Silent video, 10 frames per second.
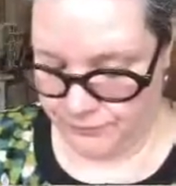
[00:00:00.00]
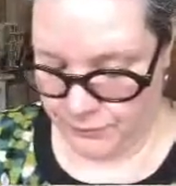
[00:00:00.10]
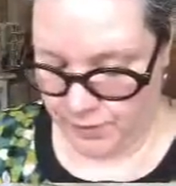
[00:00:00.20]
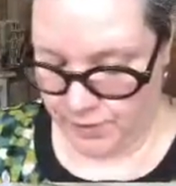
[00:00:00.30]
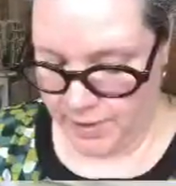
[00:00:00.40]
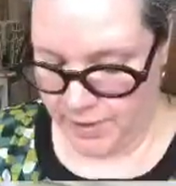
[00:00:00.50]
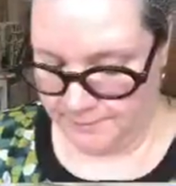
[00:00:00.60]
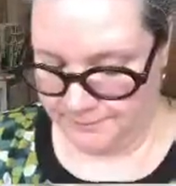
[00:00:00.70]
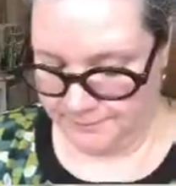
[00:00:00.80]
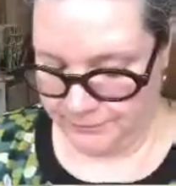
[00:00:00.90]
Okay,
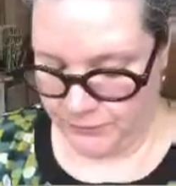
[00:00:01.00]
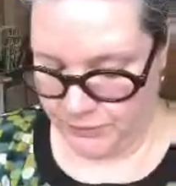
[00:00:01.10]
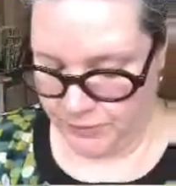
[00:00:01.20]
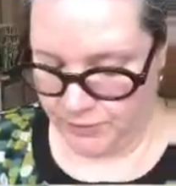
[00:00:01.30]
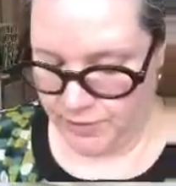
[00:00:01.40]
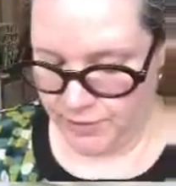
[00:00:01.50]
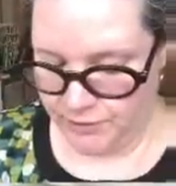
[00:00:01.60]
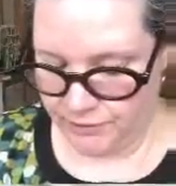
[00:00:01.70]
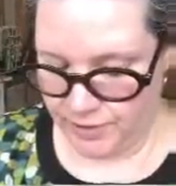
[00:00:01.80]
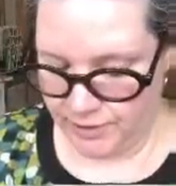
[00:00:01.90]
so
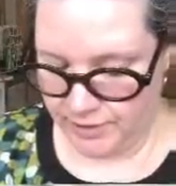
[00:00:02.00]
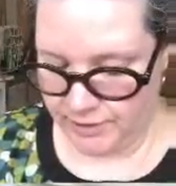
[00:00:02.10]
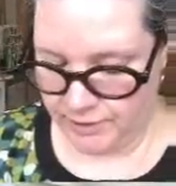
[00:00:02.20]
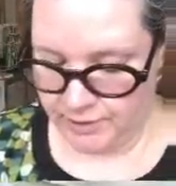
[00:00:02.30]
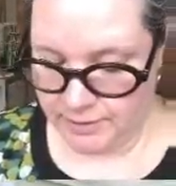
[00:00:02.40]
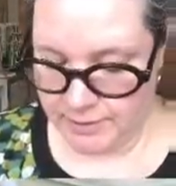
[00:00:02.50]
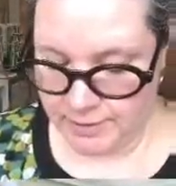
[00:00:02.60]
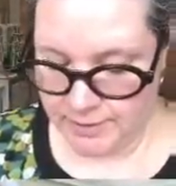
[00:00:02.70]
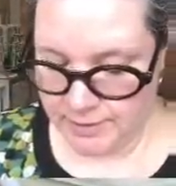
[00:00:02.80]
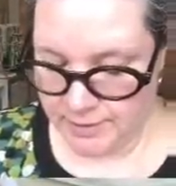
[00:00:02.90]
here's our little
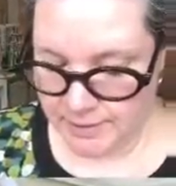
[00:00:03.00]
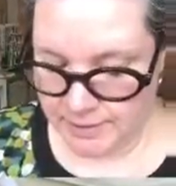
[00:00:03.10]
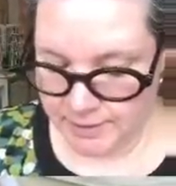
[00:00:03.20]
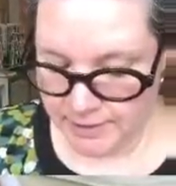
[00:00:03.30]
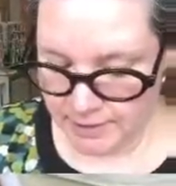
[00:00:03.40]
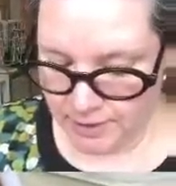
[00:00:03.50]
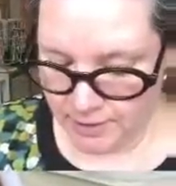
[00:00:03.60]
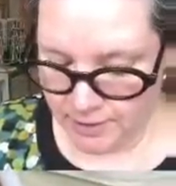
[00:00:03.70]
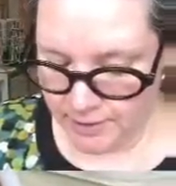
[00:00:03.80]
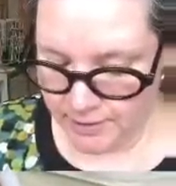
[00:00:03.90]

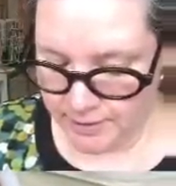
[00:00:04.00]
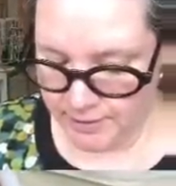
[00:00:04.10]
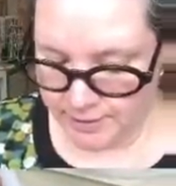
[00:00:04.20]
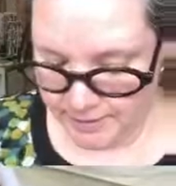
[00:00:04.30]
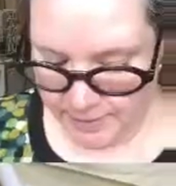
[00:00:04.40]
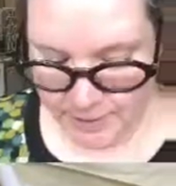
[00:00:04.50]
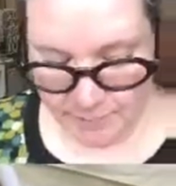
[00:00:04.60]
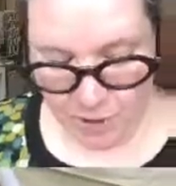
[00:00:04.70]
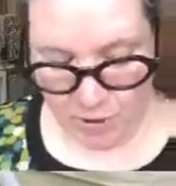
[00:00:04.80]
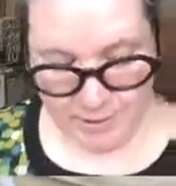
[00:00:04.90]
card in a
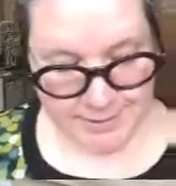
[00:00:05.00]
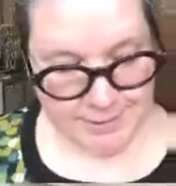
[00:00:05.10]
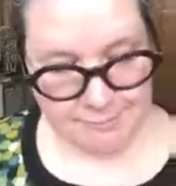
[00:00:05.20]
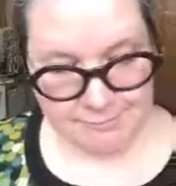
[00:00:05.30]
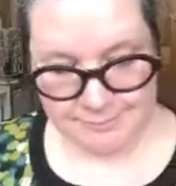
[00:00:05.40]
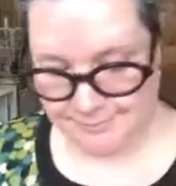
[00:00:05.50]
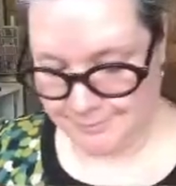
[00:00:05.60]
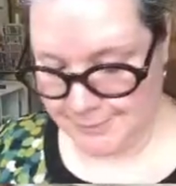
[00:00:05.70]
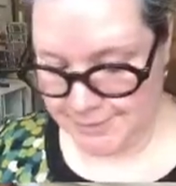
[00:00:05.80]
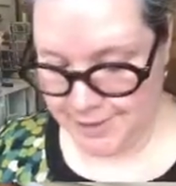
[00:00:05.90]
pocket.
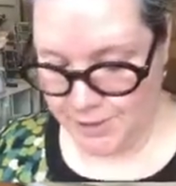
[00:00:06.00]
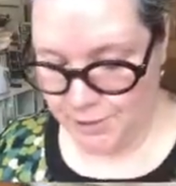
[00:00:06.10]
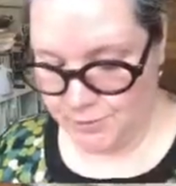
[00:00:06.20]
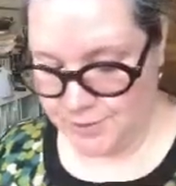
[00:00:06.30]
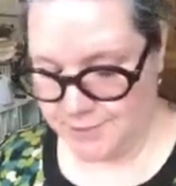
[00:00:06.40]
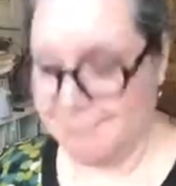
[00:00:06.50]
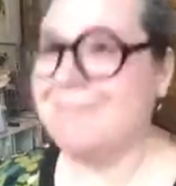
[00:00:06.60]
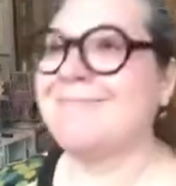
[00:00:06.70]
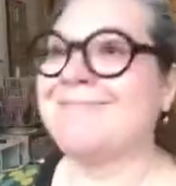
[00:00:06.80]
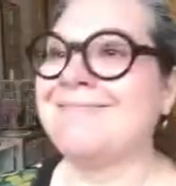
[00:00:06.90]
Isn't it cute?
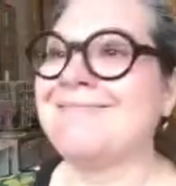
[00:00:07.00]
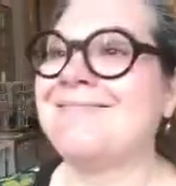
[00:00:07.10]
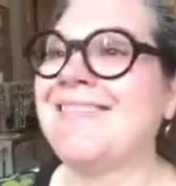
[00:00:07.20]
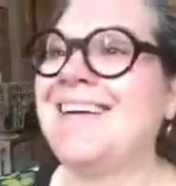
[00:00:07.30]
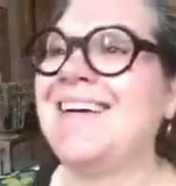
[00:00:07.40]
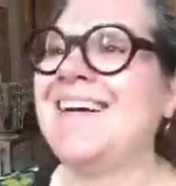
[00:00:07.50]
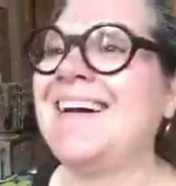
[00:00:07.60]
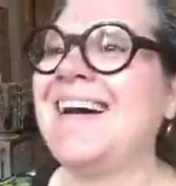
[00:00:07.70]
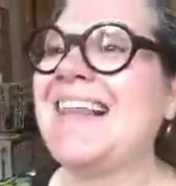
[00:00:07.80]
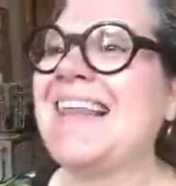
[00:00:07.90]

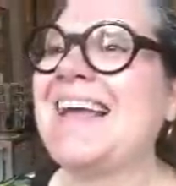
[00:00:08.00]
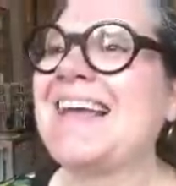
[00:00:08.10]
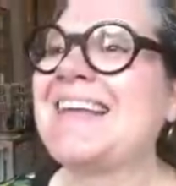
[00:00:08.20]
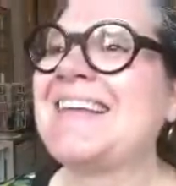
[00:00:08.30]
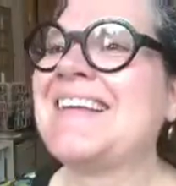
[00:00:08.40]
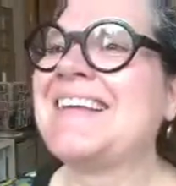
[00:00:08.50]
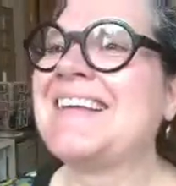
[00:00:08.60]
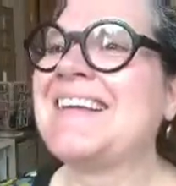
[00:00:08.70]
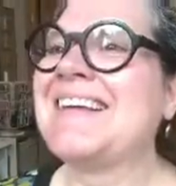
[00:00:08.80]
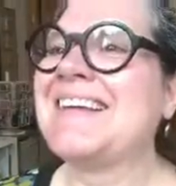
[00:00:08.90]
I like it.
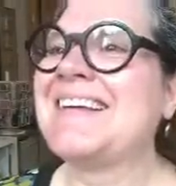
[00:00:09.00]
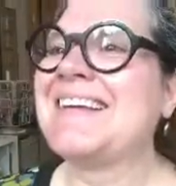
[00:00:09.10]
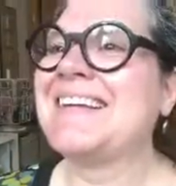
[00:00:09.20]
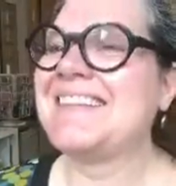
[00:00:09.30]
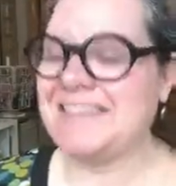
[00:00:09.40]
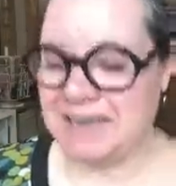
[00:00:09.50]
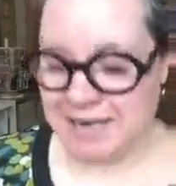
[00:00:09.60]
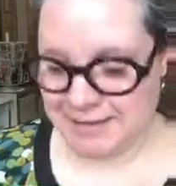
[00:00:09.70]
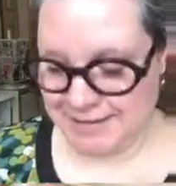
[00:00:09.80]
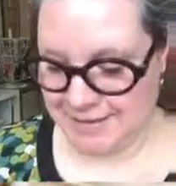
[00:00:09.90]
It's
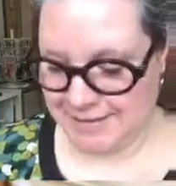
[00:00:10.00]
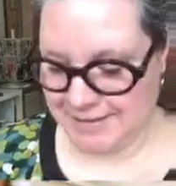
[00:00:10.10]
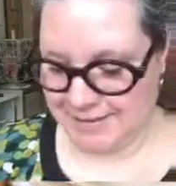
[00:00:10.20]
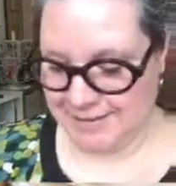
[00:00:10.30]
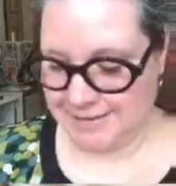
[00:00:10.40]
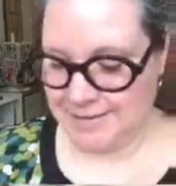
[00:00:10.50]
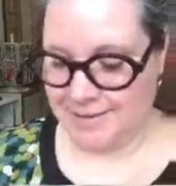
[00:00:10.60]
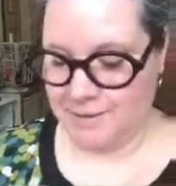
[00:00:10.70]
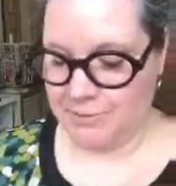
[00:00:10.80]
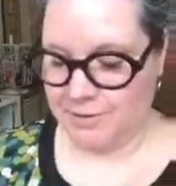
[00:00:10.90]
neat. So
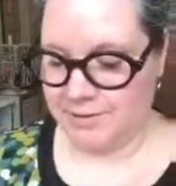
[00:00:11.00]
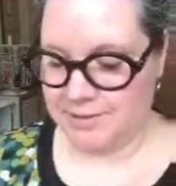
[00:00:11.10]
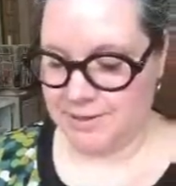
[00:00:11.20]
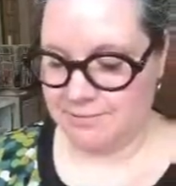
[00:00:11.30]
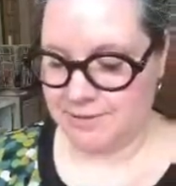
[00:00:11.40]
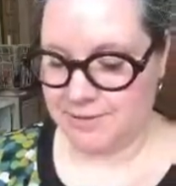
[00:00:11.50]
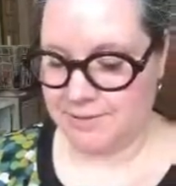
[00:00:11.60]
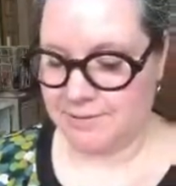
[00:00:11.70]
they pull this out.